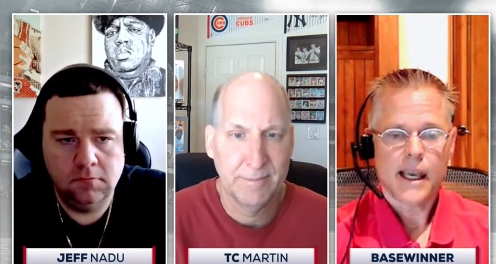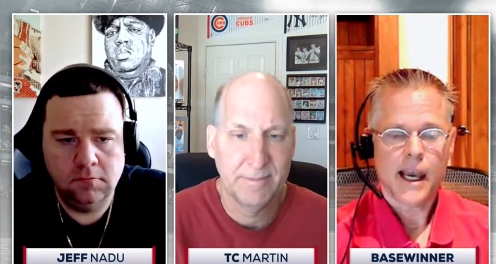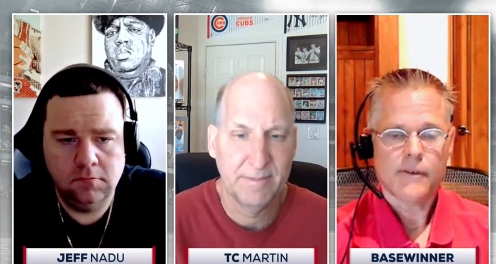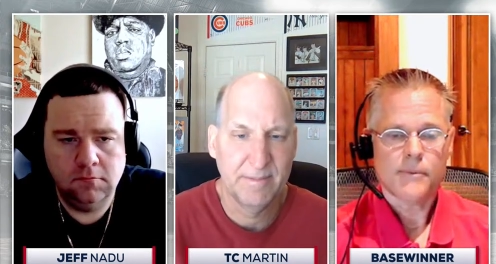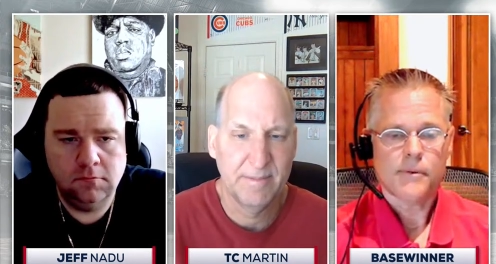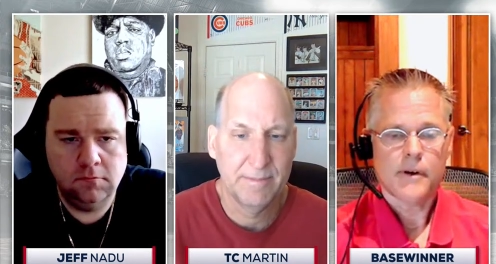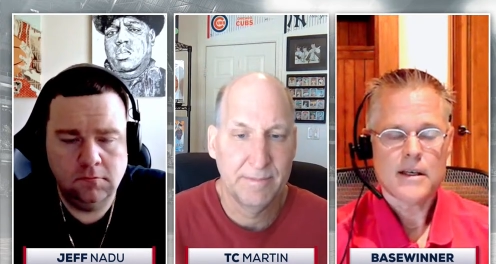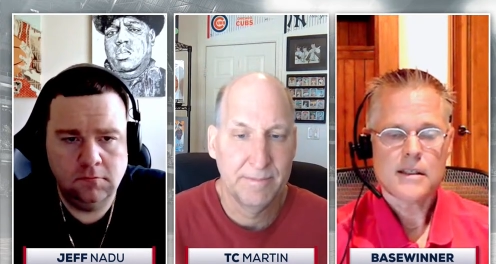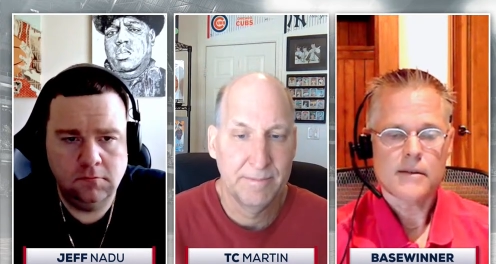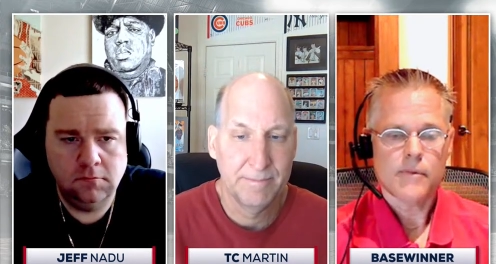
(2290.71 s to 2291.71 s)
Speaker 1: I have it
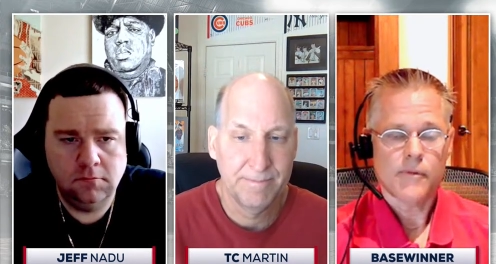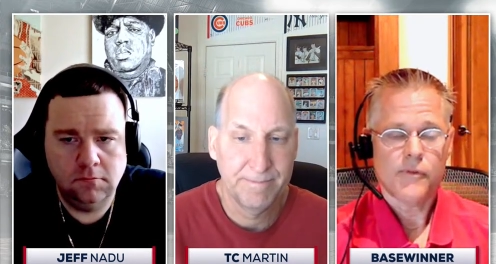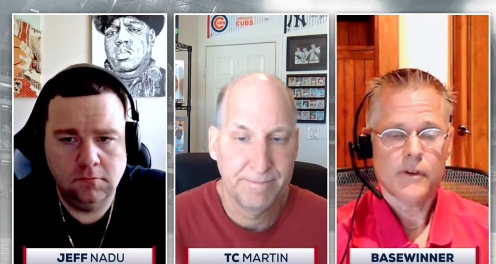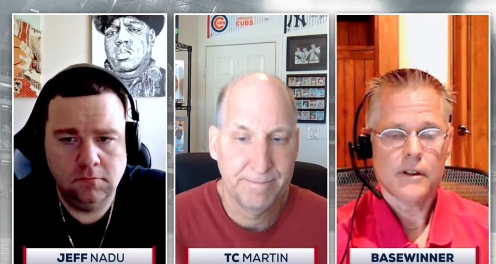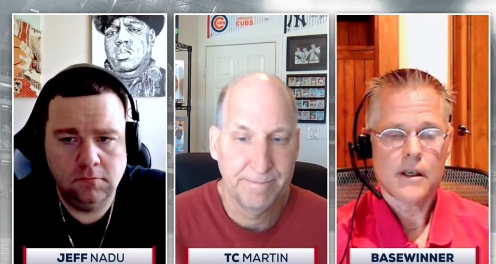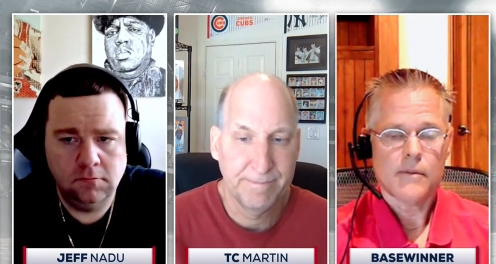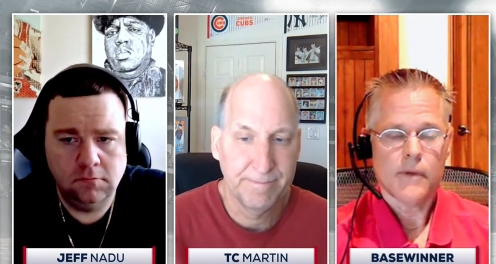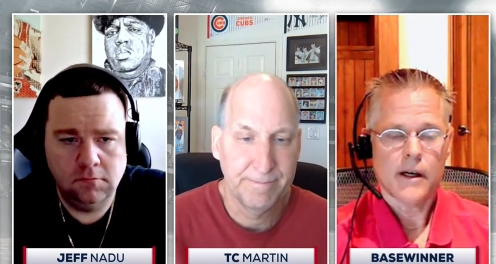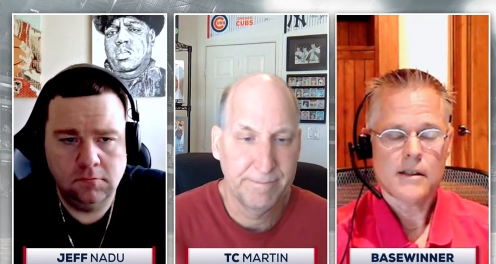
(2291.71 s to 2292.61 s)
priced at Philly at